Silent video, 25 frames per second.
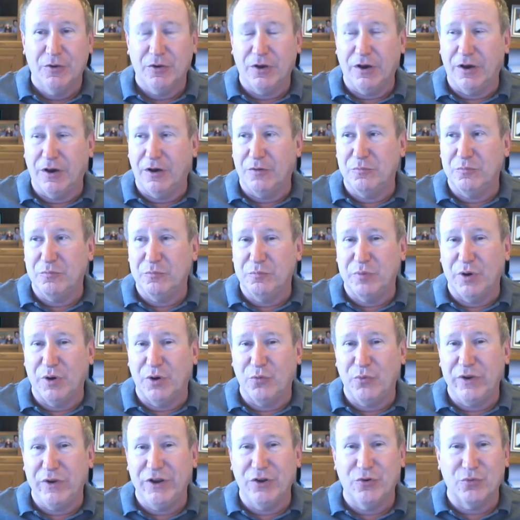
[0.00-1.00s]

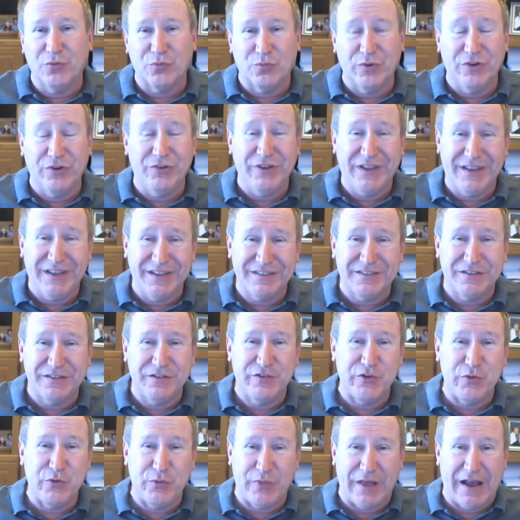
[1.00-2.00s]
But we don't really get to
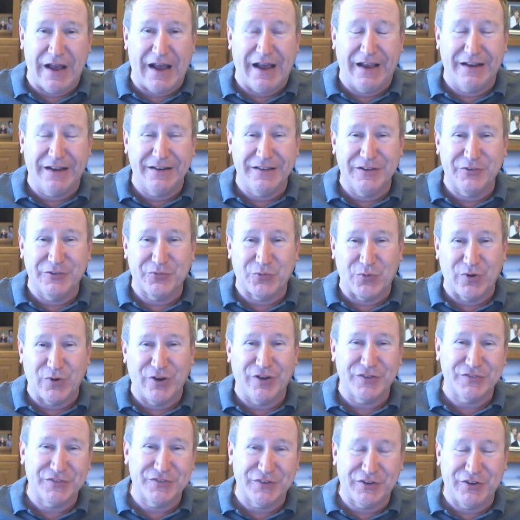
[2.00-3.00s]
do that if we're
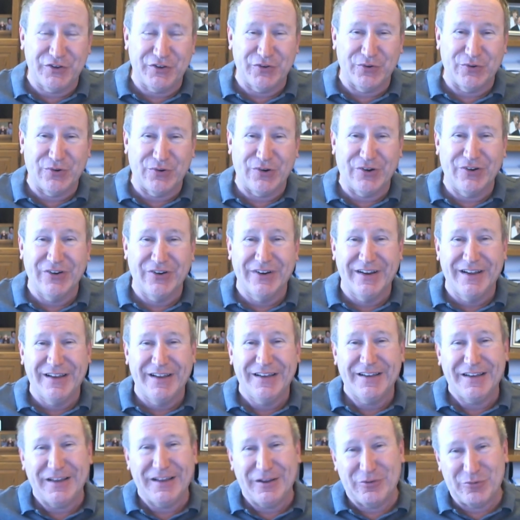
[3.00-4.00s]
not secure
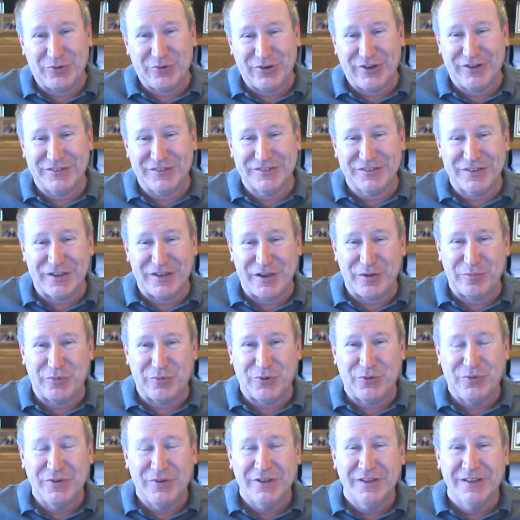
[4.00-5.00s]
and we're not
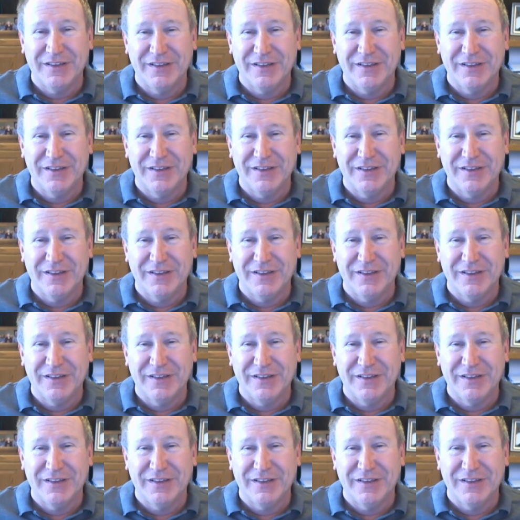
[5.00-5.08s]
stable.